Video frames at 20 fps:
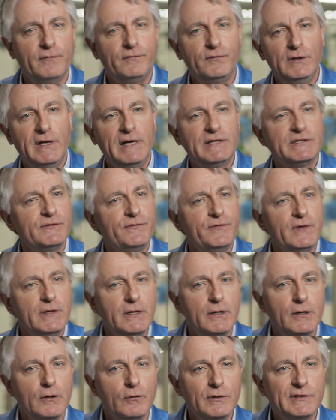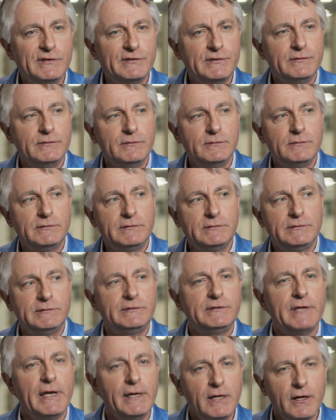philosophy here is
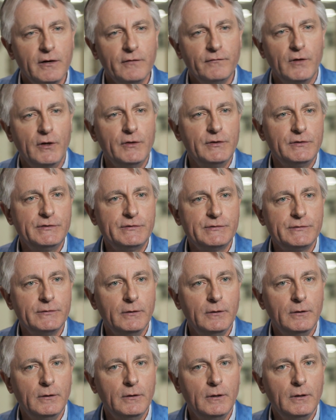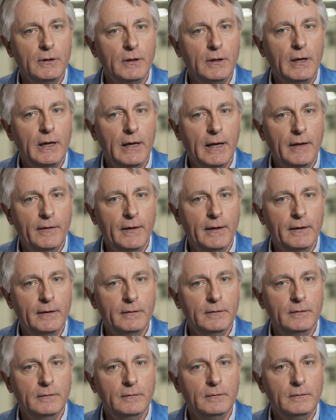take care of others, and
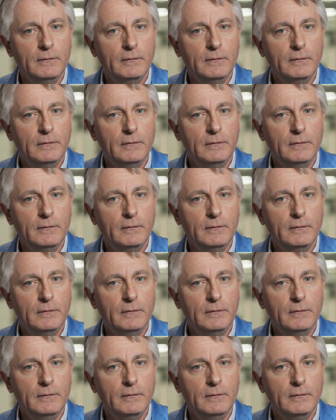then